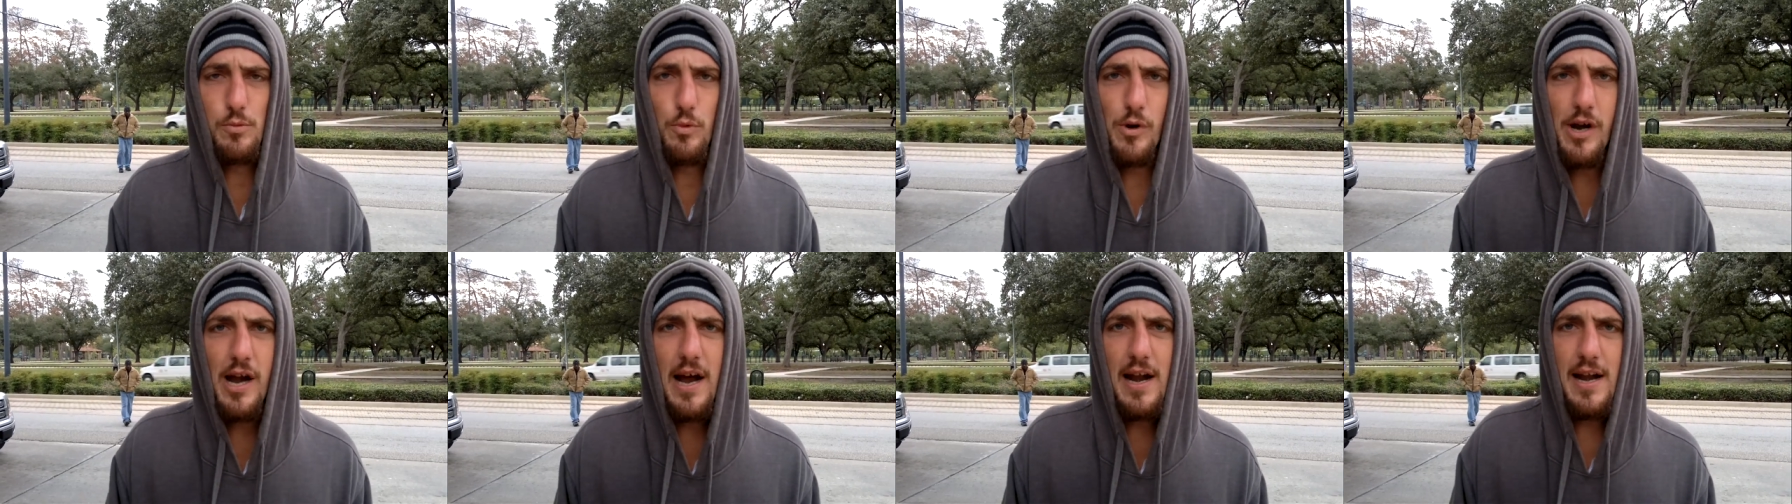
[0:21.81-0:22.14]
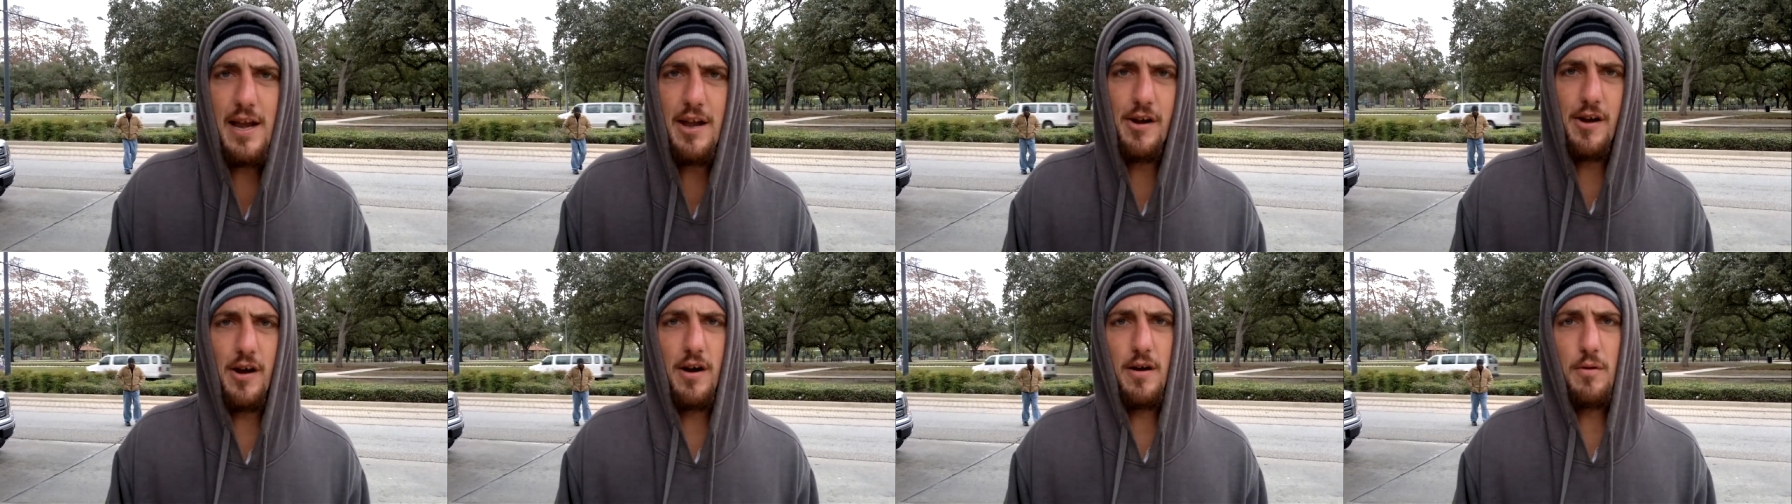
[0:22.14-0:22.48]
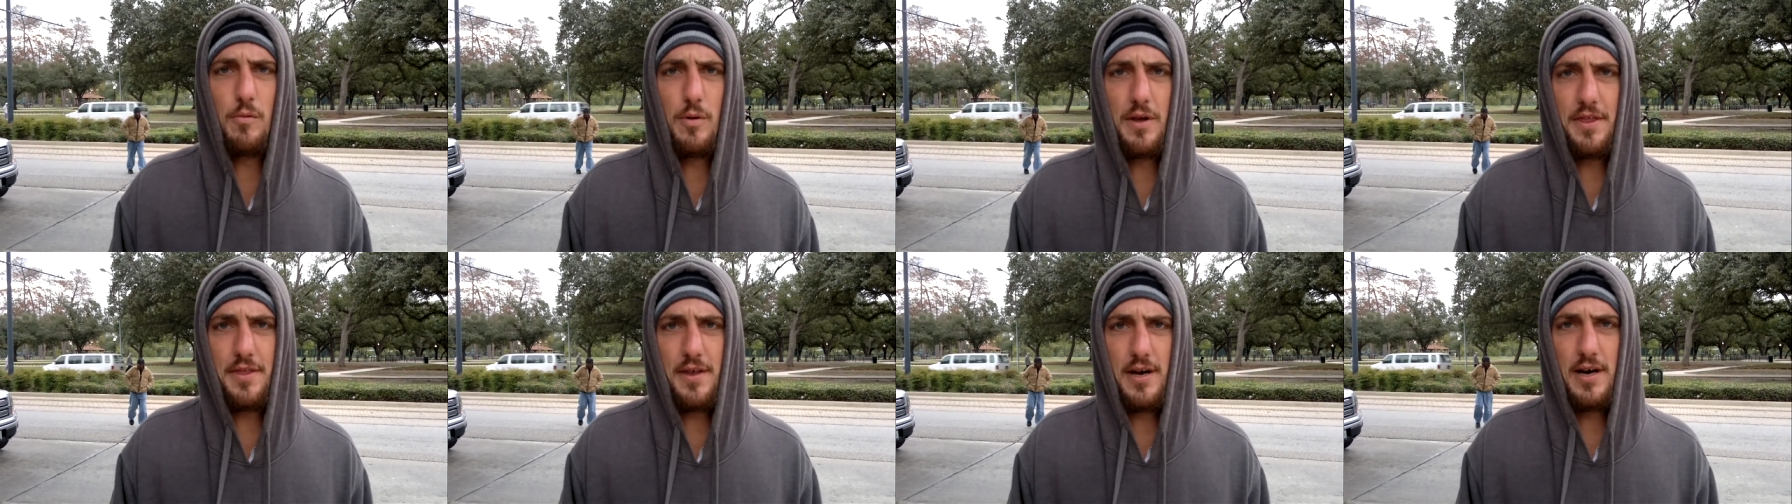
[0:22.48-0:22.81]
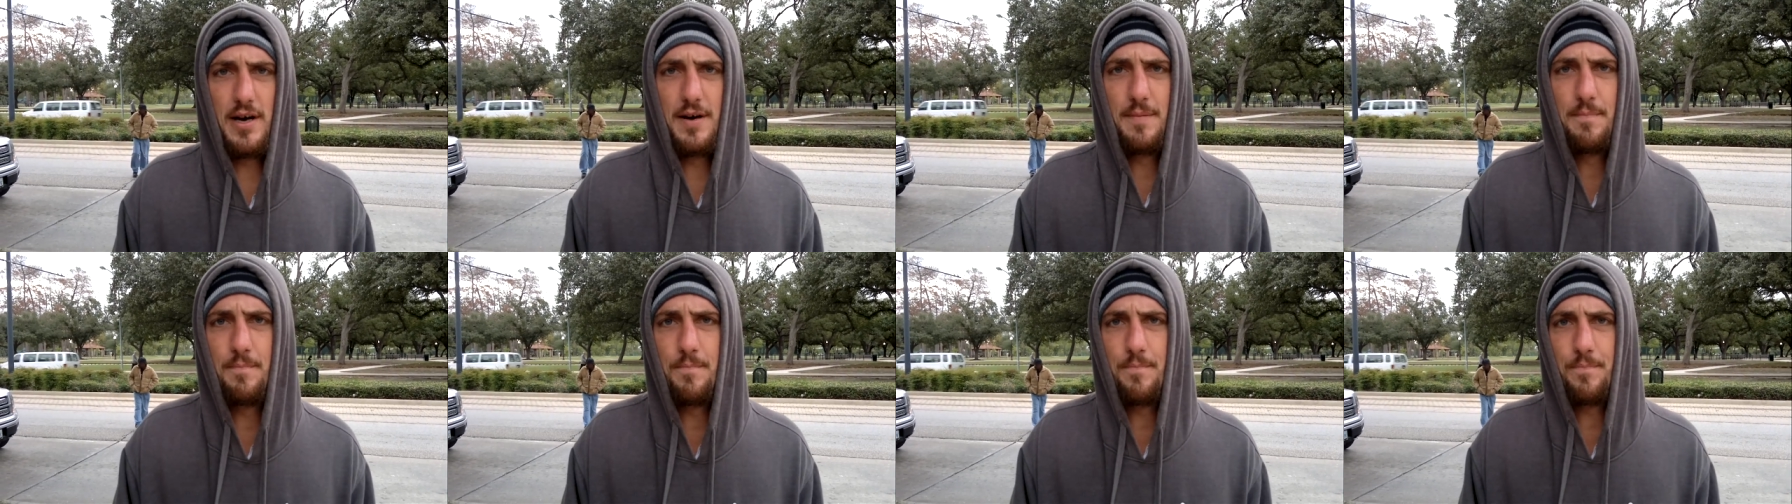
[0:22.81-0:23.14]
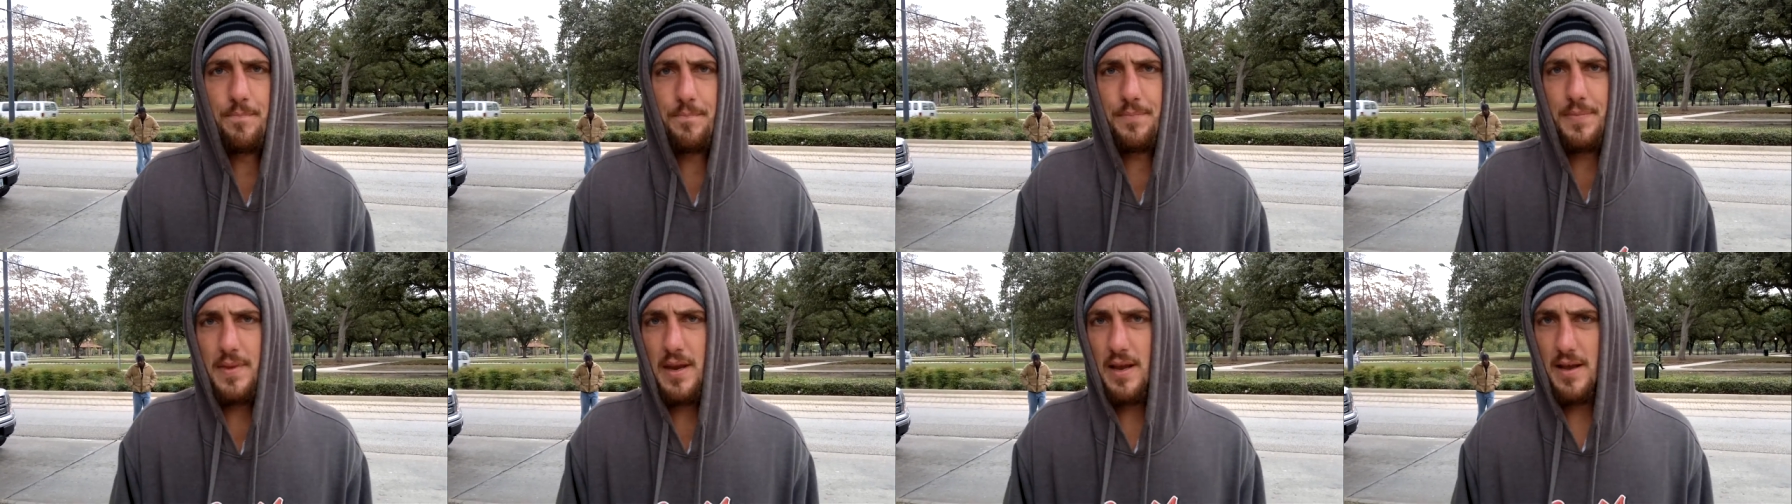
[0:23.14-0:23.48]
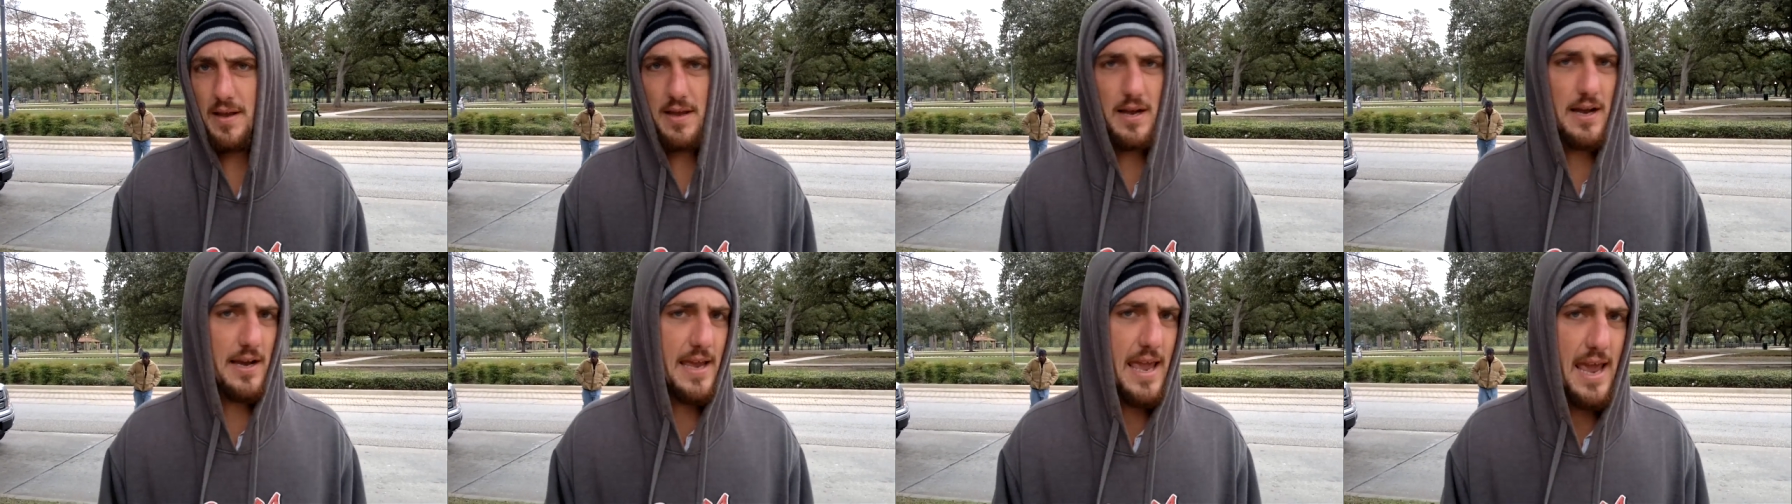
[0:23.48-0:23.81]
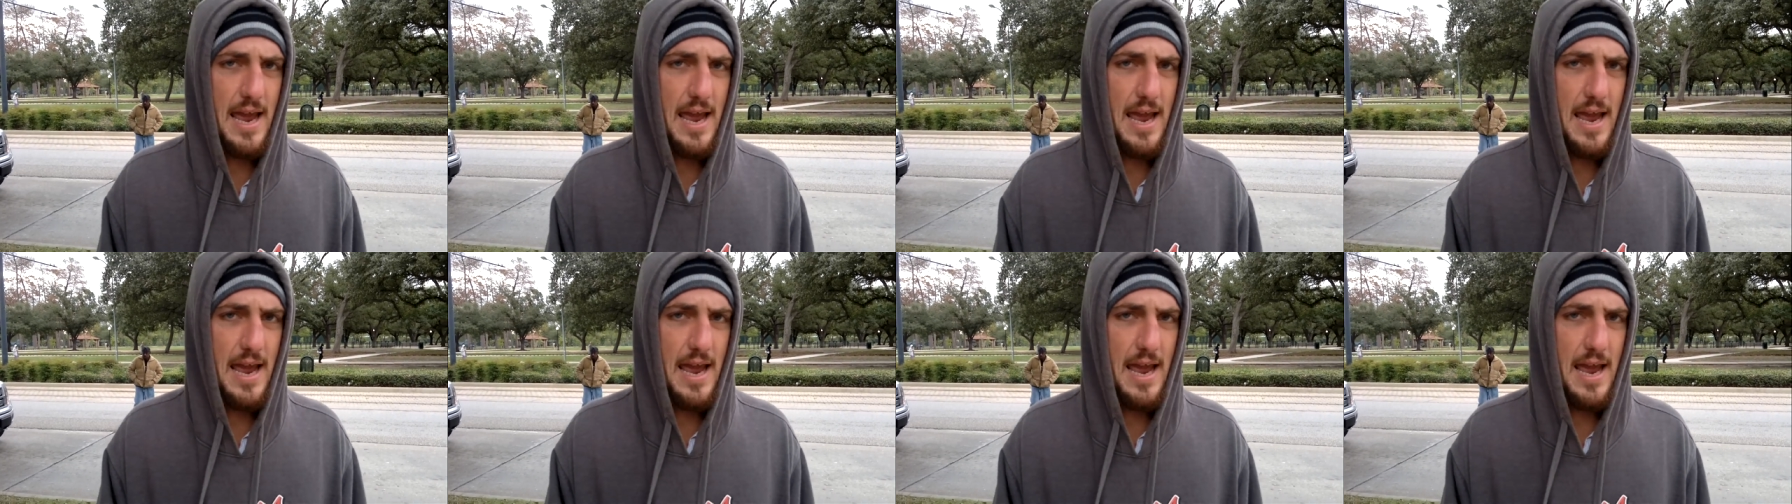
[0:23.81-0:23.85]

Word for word: We're out here with uh, a